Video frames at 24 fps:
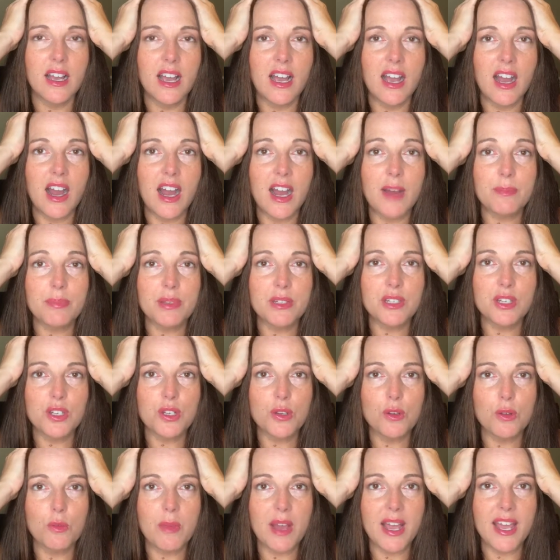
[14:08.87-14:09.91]
up
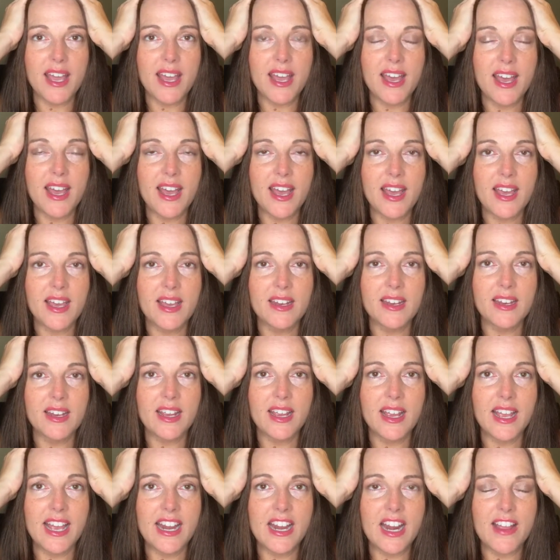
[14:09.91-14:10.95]
into my head
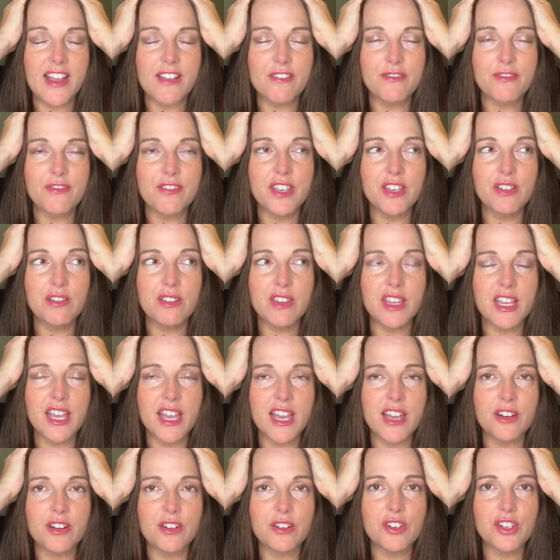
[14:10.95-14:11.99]
and I feel the
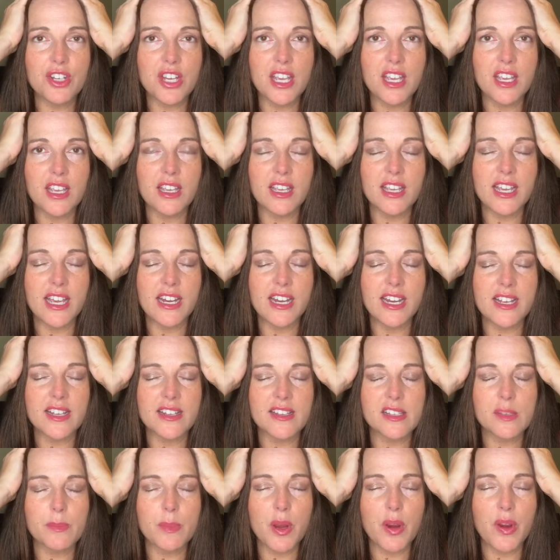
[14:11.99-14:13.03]
energy and I
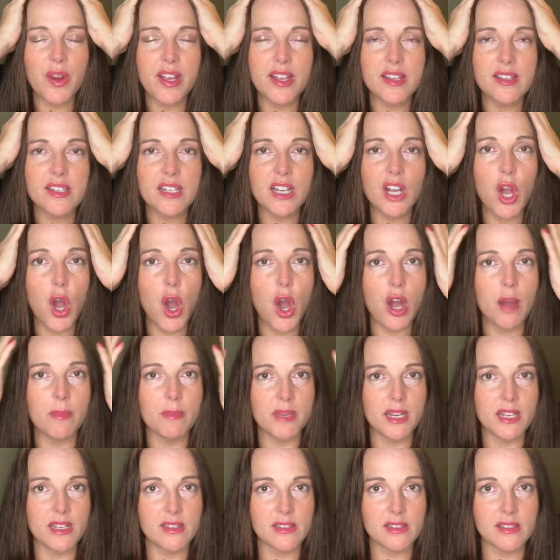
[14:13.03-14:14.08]
experience a
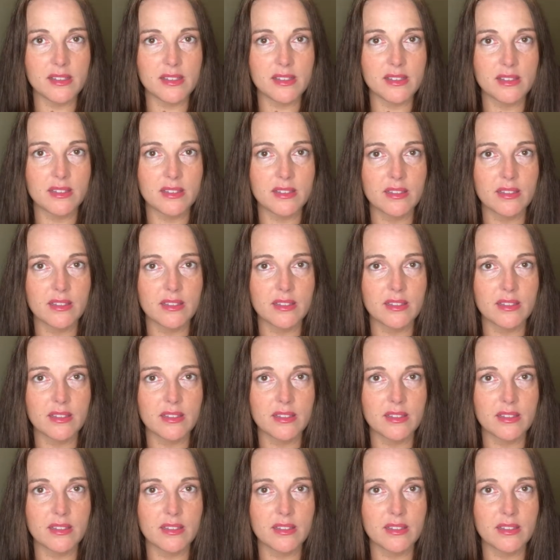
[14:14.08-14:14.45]
calmness.